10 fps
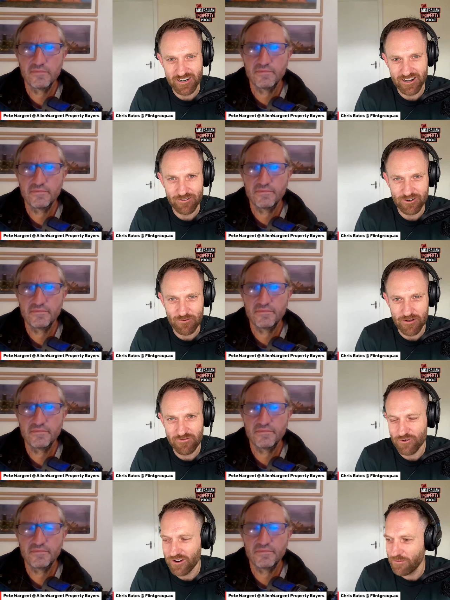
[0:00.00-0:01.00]
Speaker 1: uh, my
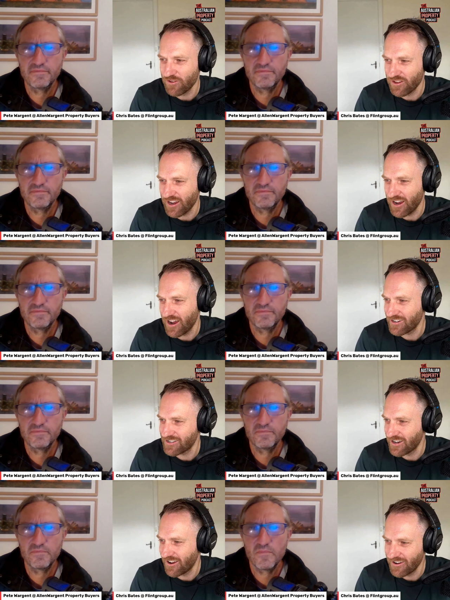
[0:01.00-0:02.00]
foot up on the couch.
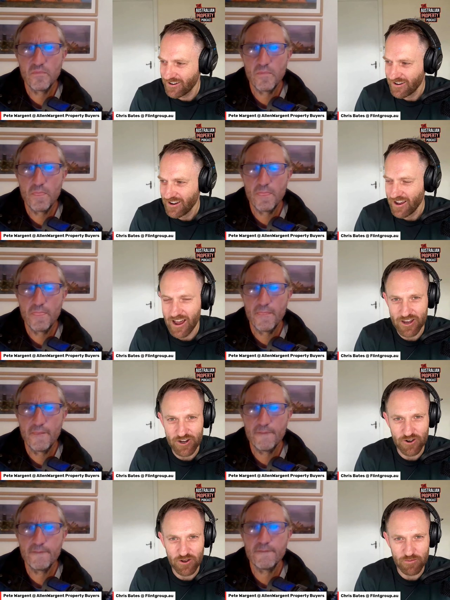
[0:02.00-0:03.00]
So how are
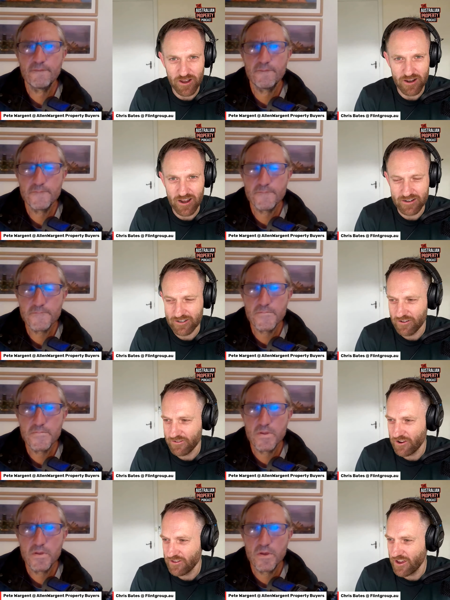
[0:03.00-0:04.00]
you doing, Pete? How's
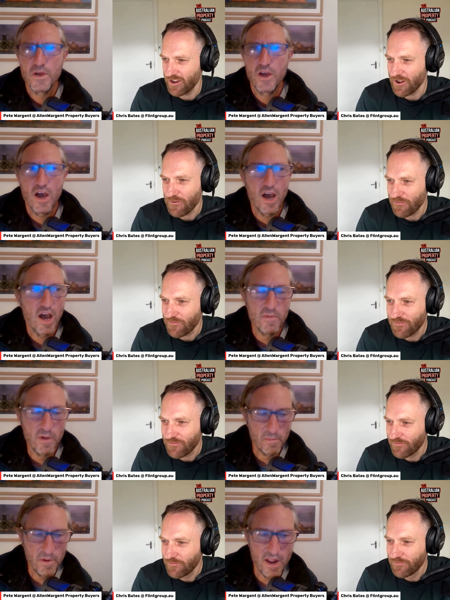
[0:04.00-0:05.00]
life going there?
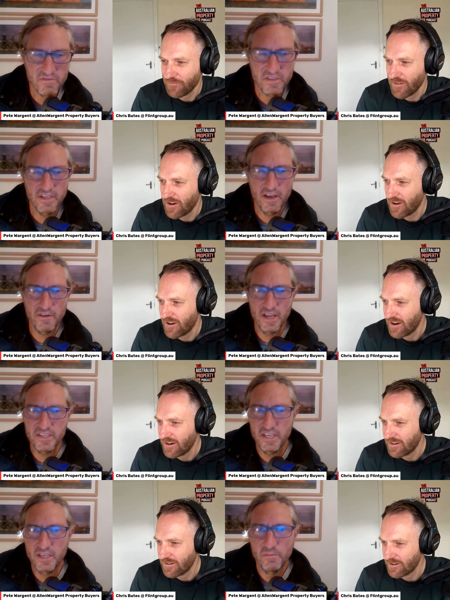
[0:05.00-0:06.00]
I'm not bad. I did. I
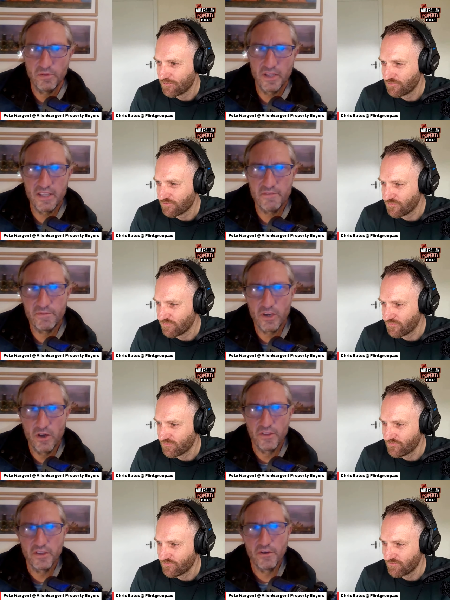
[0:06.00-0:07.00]
actually
Speaker 2: completely
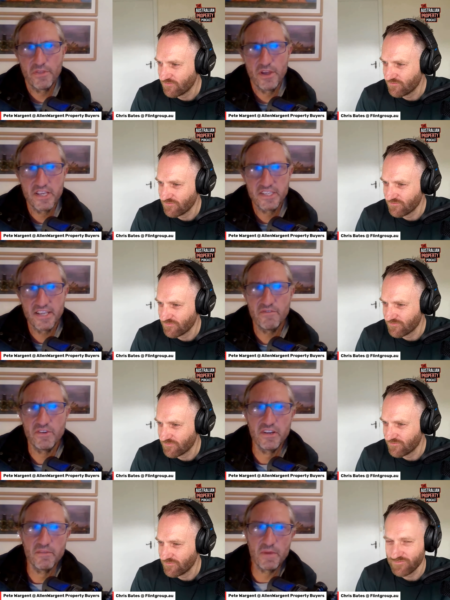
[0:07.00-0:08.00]
forgot that you're
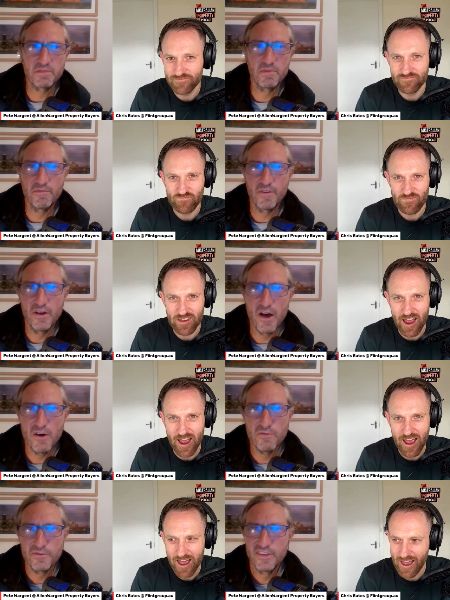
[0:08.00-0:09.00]
37. It makes me feel
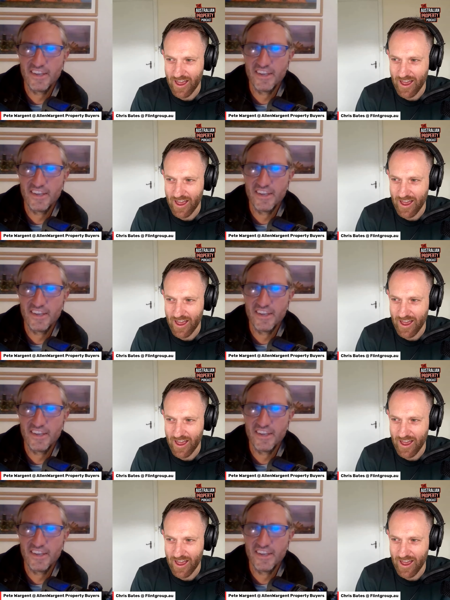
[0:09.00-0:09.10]
old.